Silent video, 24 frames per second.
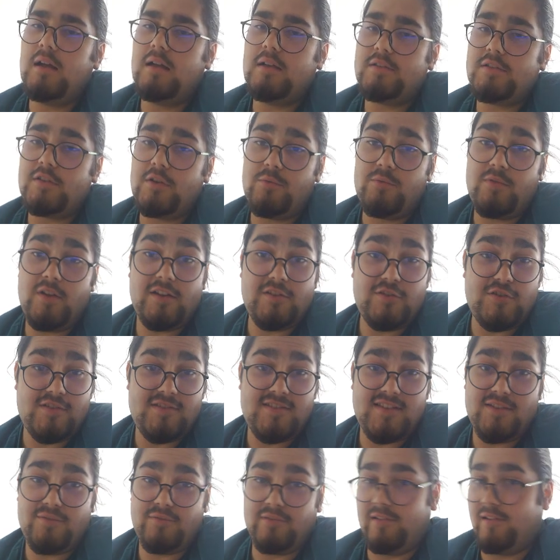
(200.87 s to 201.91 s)
So knight
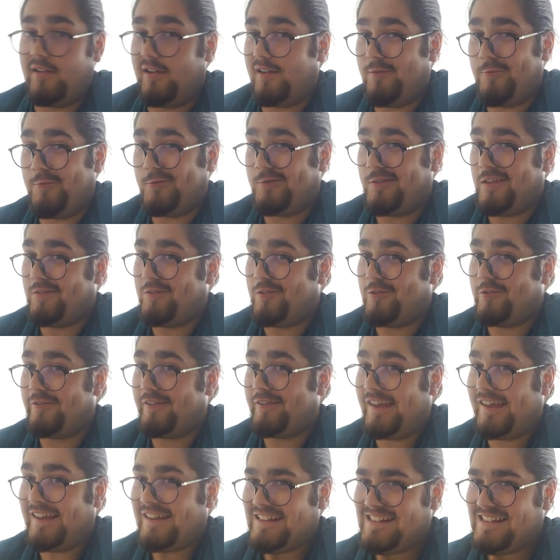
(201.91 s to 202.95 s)
g7 I will never
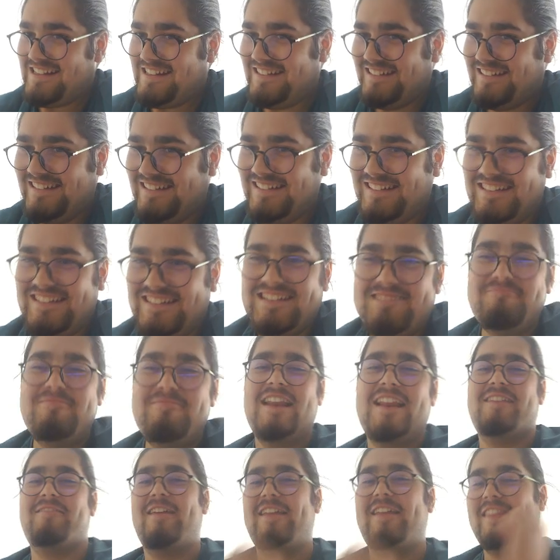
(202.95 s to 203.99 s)
forget. But
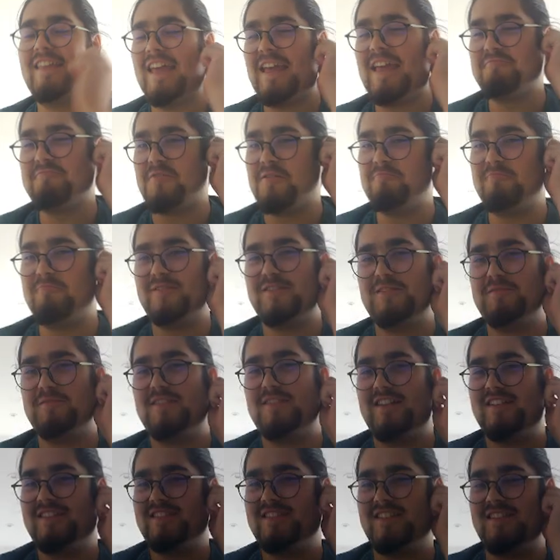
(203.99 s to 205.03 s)
anyway, the game went bishop
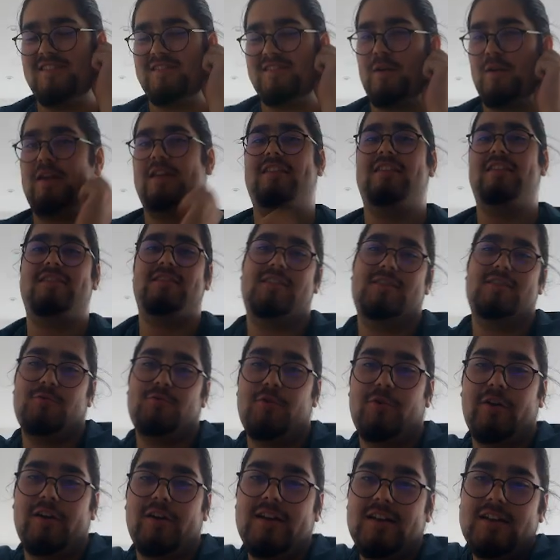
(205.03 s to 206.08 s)
takes c3, and this is wrong.